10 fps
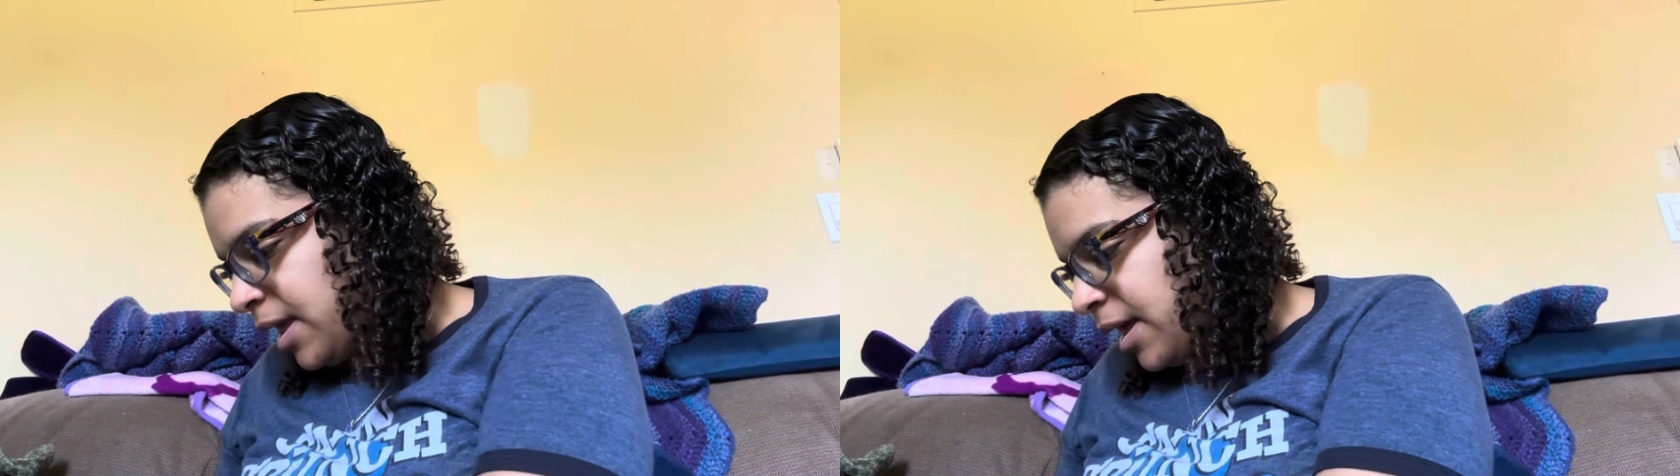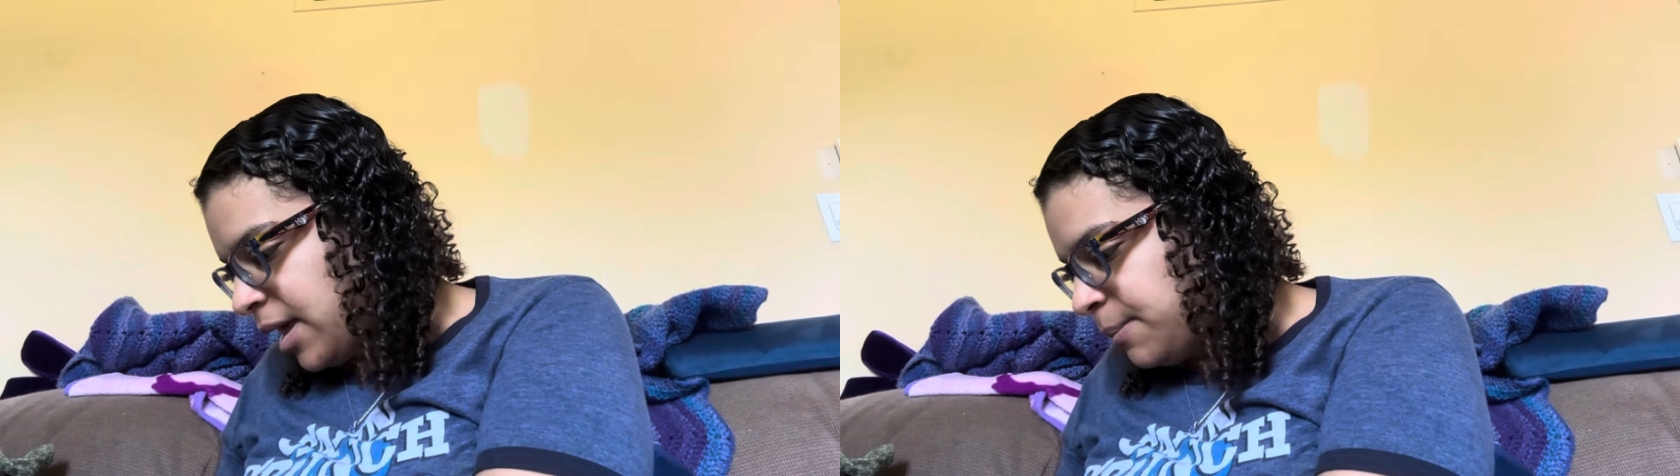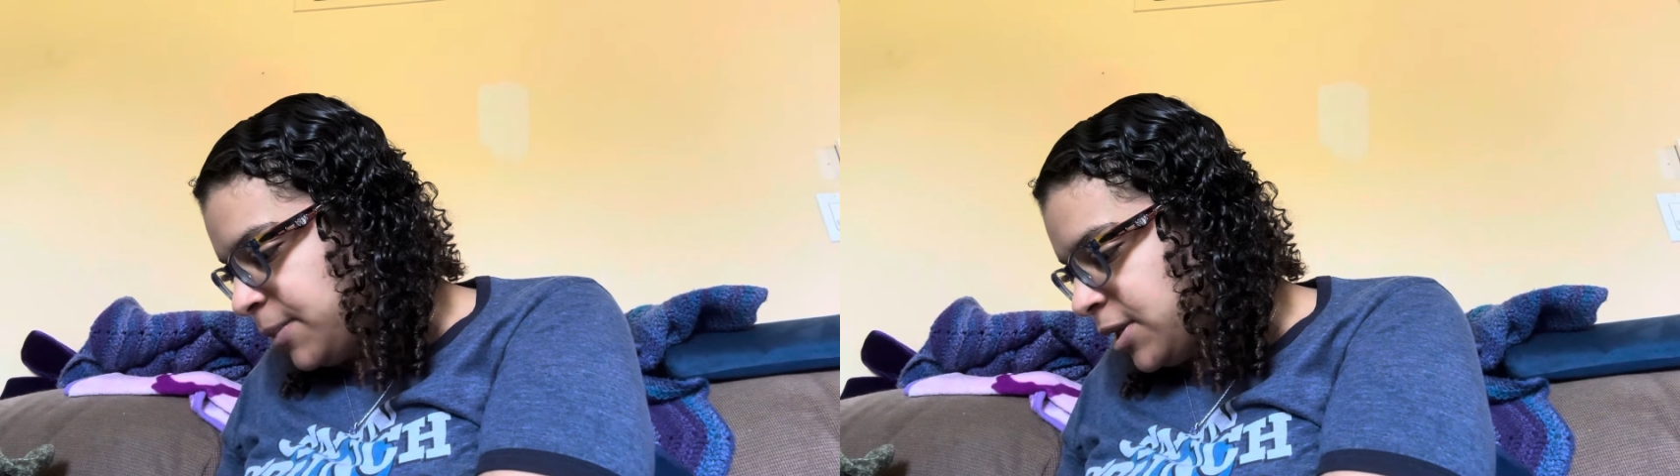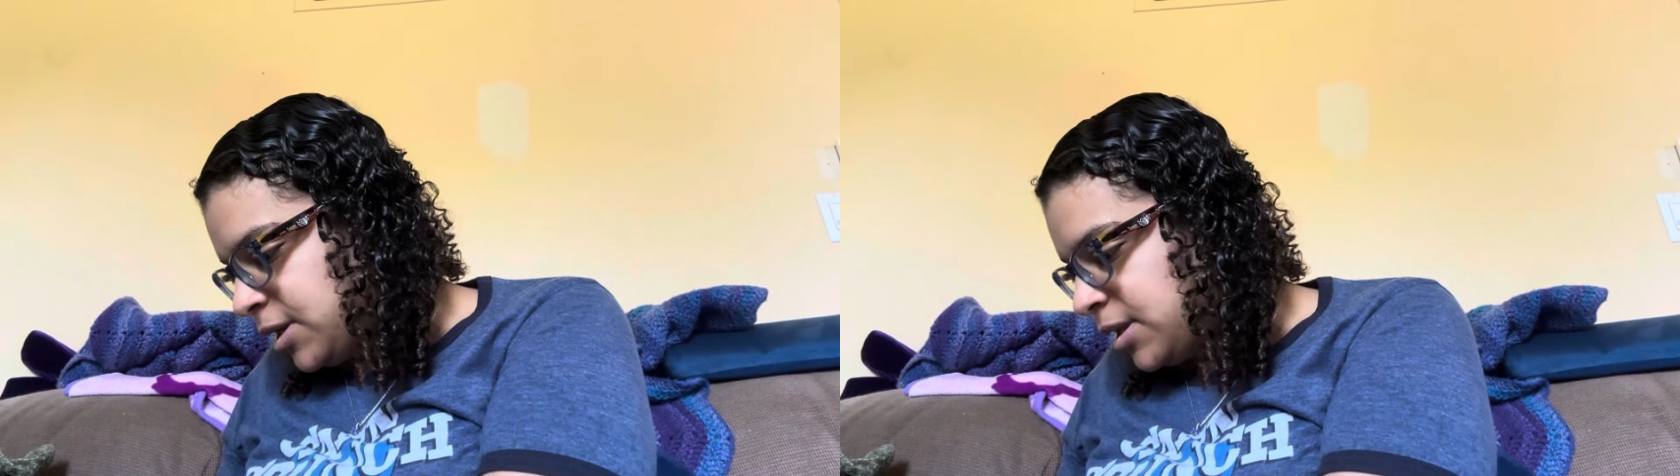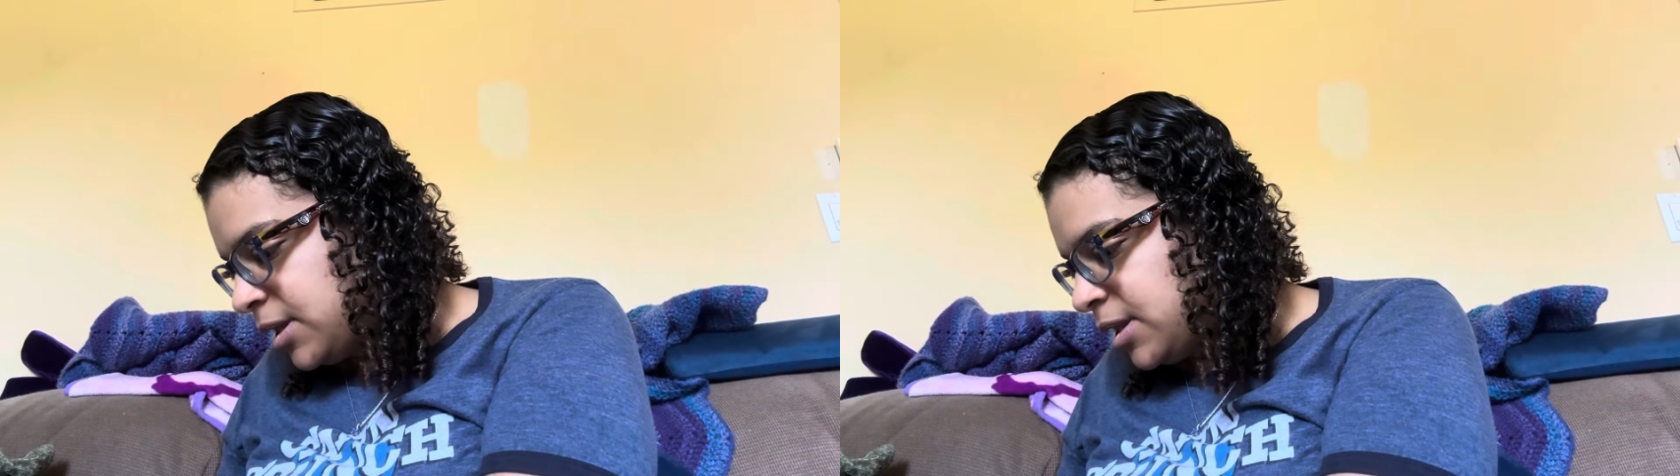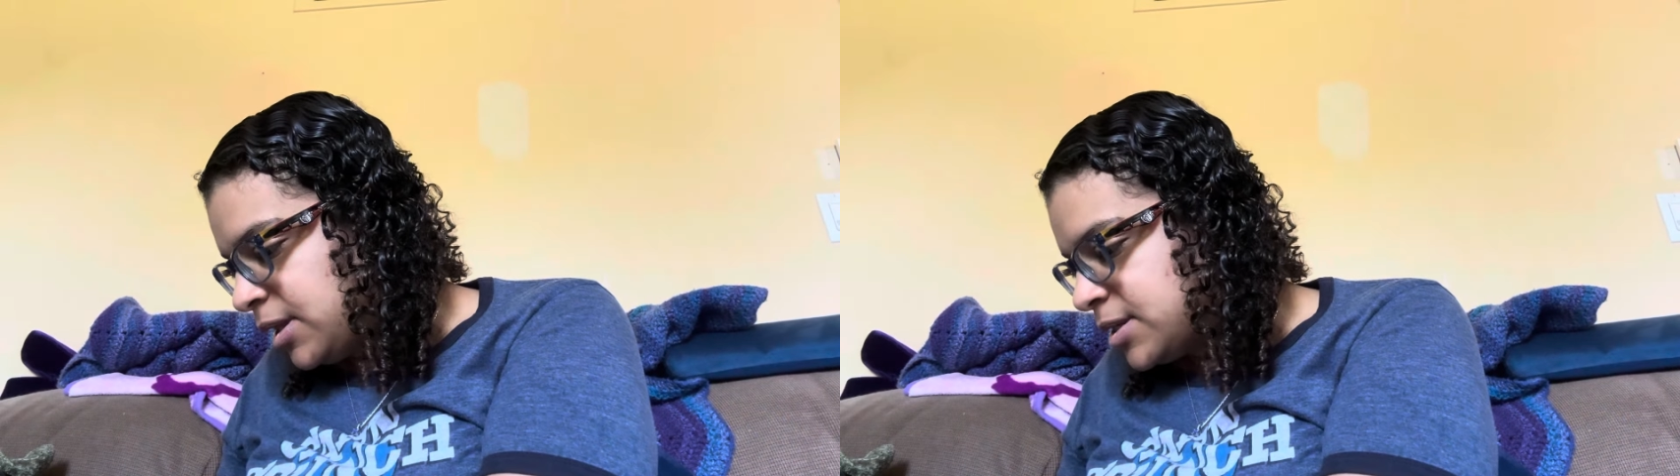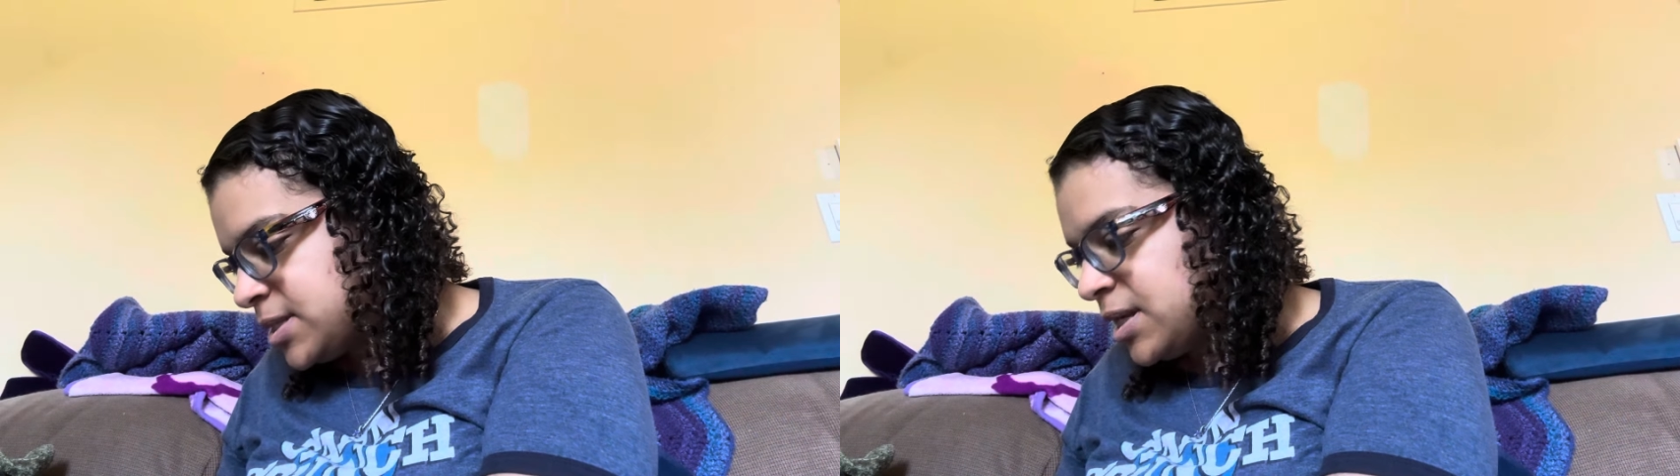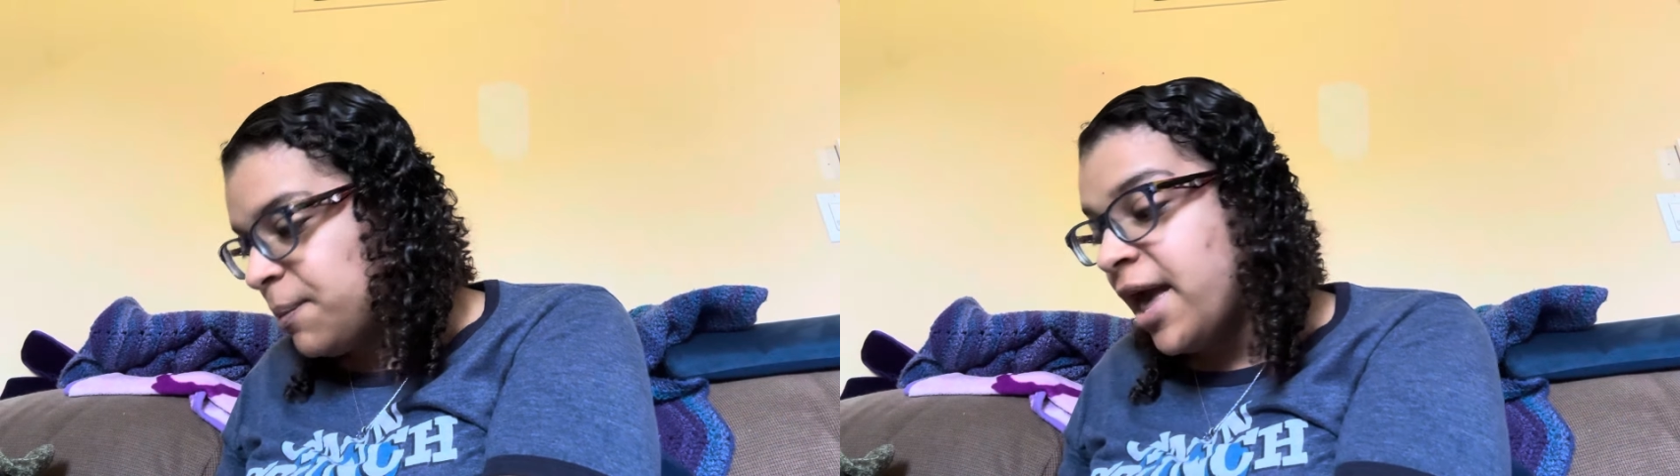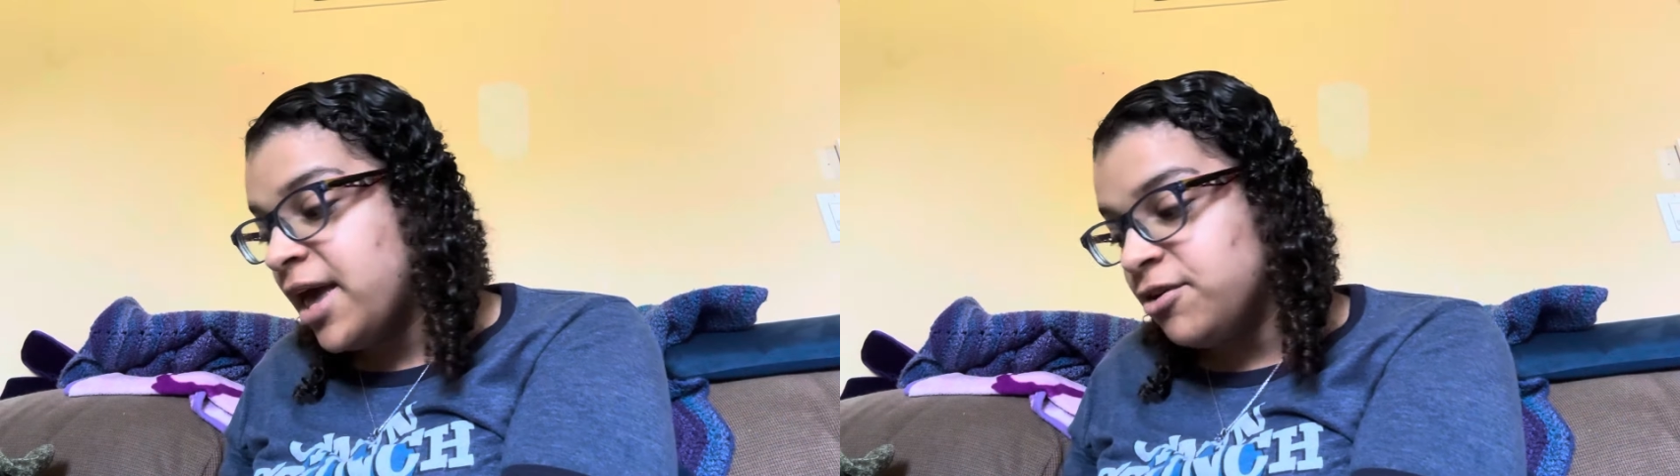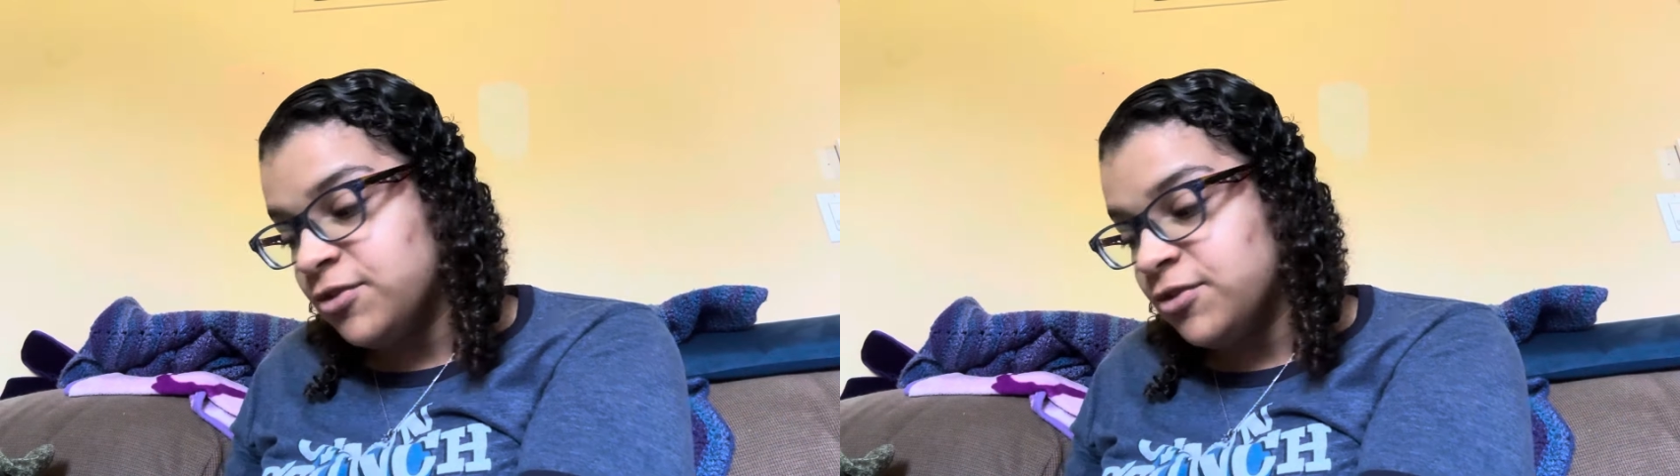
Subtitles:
I'm gonna skip ahead